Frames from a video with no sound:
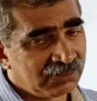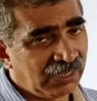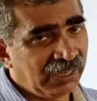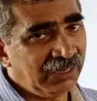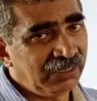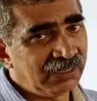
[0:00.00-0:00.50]

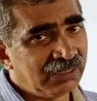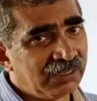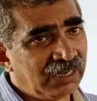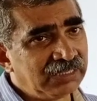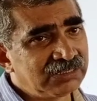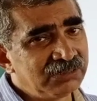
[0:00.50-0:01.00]
And
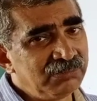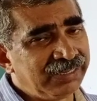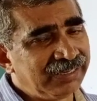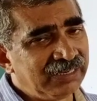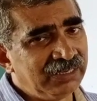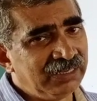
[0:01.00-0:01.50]

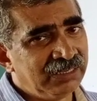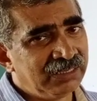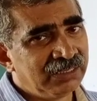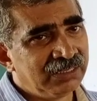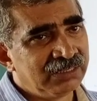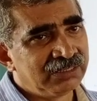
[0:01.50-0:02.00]
ultimately,
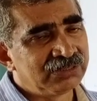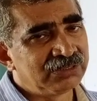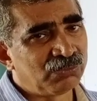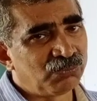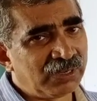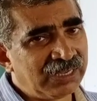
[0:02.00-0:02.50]

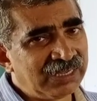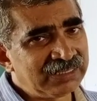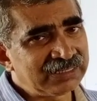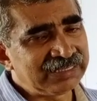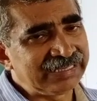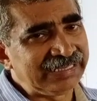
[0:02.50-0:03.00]
the
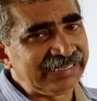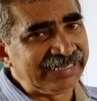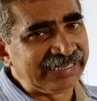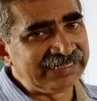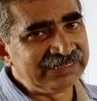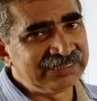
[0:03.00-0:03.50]
war
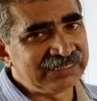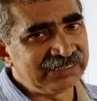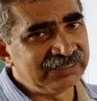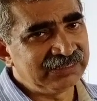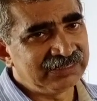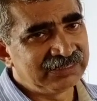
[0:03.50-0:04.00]
ended
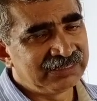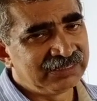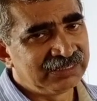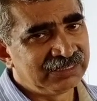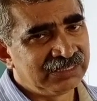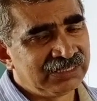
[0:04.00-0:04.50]

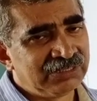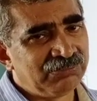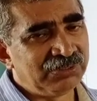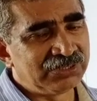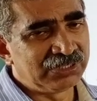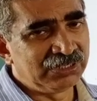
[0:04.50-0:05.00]

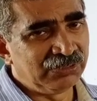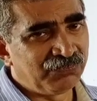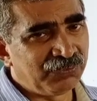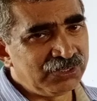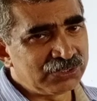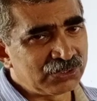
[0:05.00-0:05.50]
with the
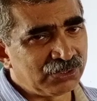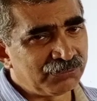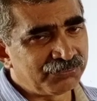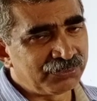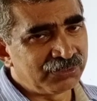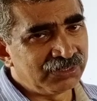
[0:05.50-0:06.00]
defeat of